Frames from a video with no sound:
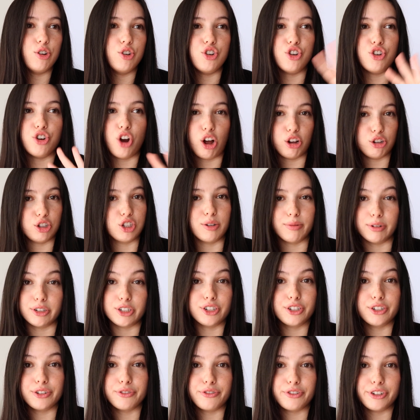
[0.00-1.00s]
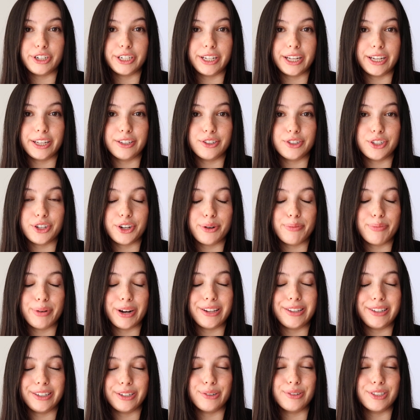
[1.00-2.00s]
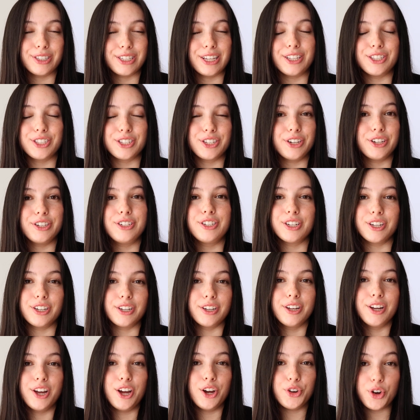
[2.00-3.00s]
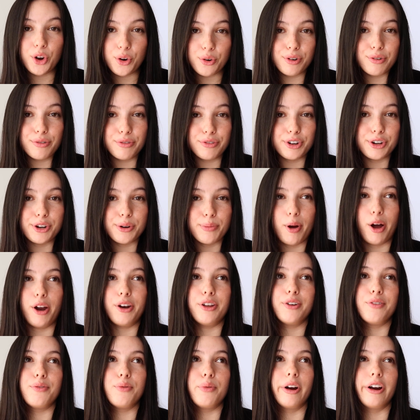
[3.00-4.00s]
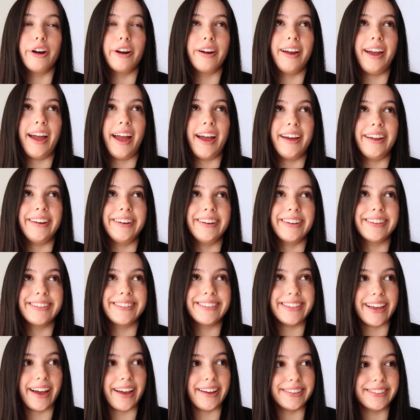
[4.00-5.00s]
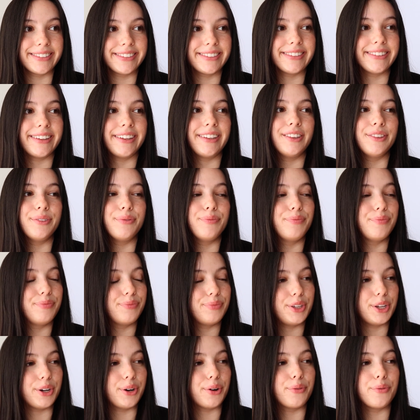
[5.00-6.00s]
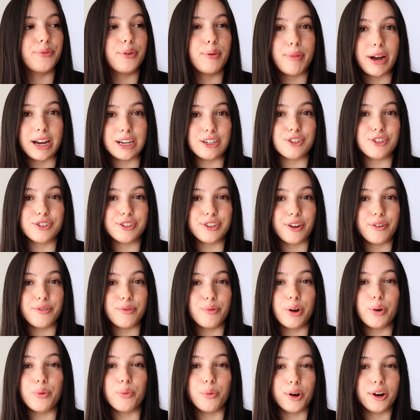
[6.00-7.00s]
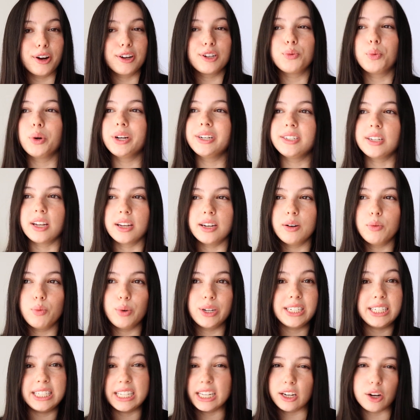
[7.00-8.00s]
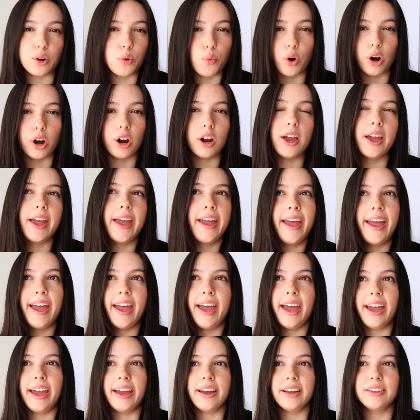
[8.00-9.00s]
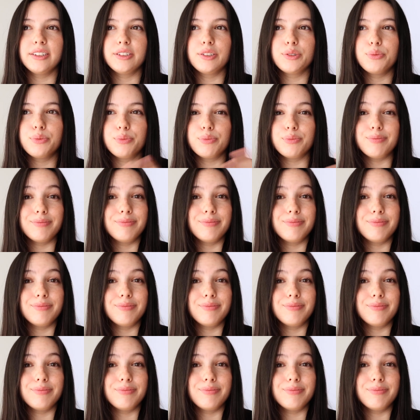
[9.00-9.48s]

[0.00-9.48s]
not so much as a freelancer, but I think it's good to go over your body of work and assess and, you know, remind yourself what worked, what, did, what didn't work, and